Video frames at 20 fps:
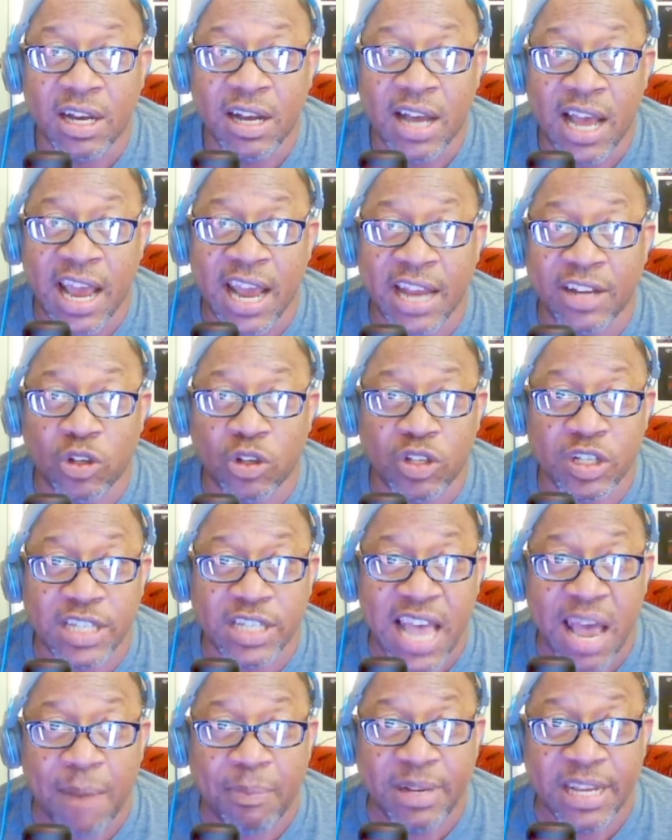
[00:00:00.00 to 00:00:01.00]
and you just
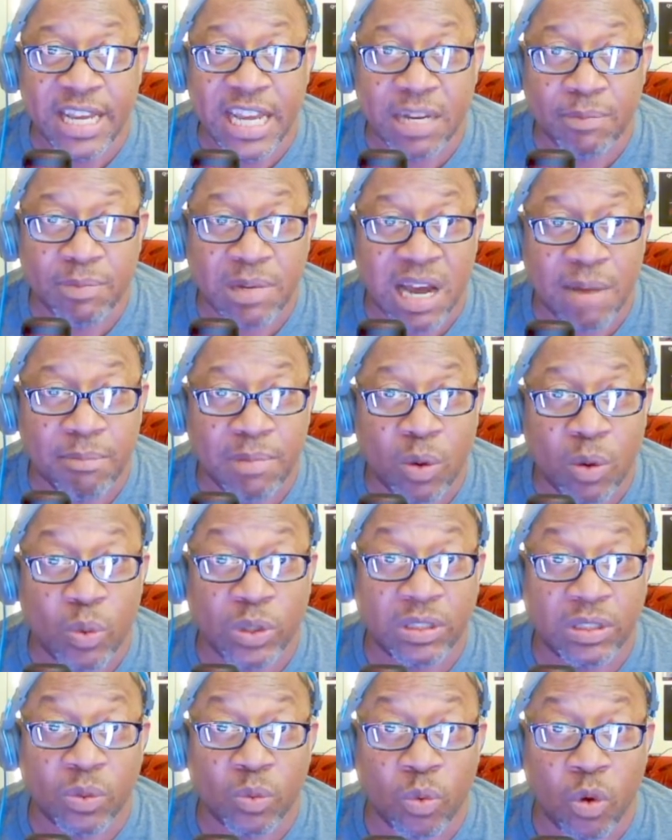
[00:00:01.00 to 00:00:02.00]
happen to hear them come up
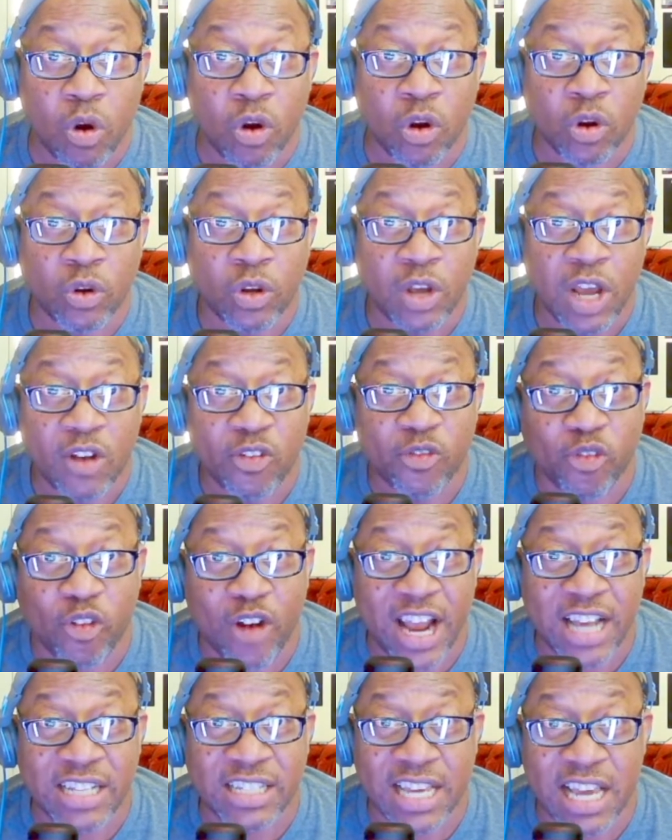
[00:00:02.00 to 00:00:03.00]
with the
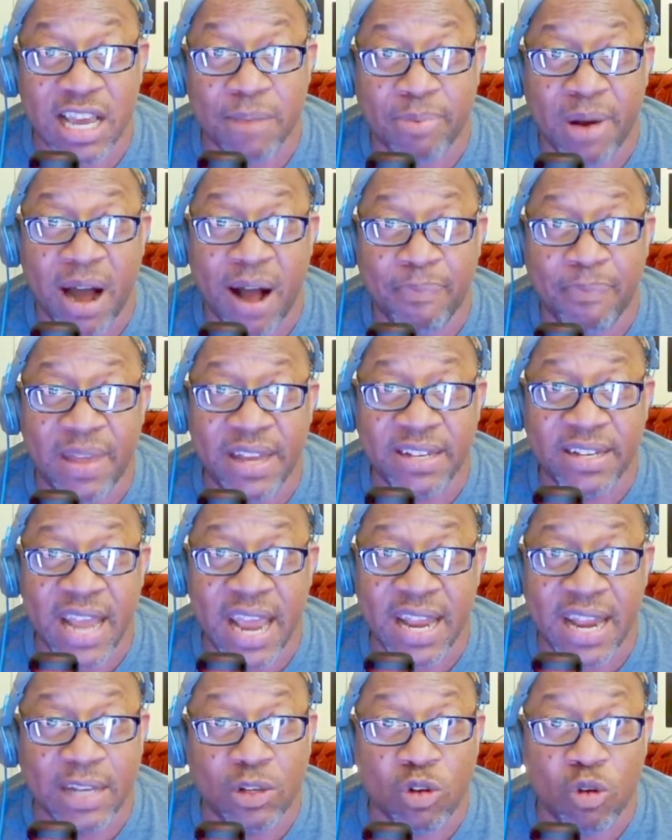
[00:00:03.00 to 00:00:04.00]
phrase of hip-hop that
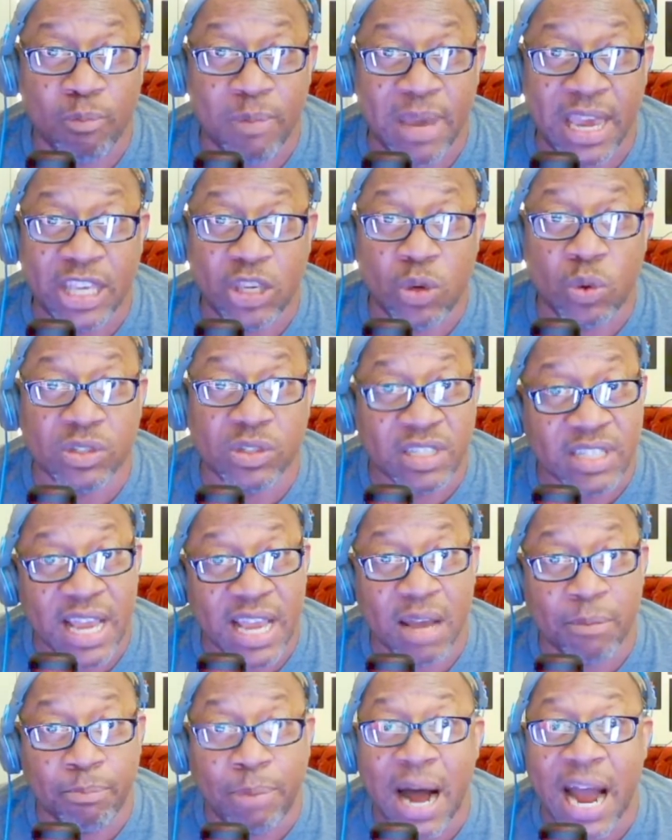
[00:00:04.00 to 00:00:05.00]
day, that don't mean you was a
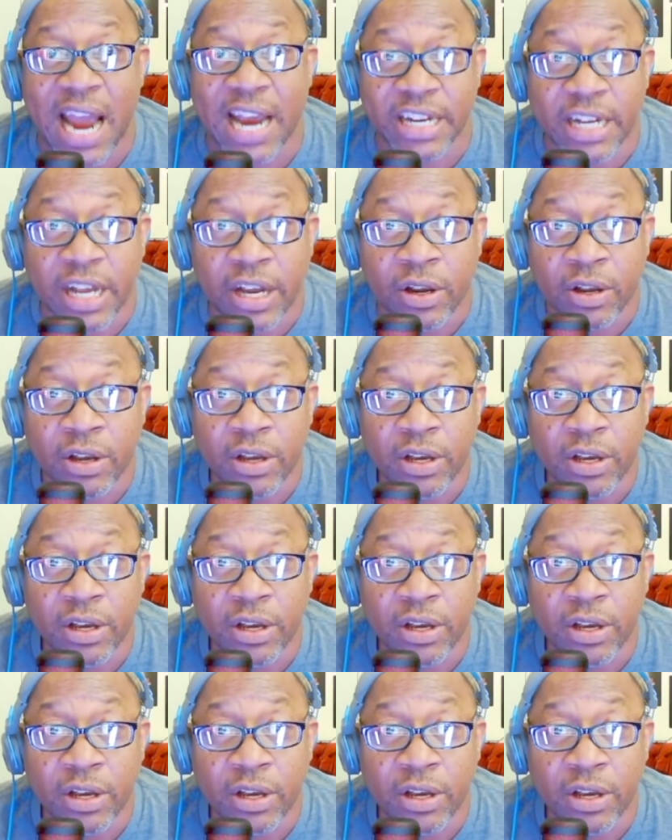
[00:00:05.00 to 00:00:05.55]
damn pioneer.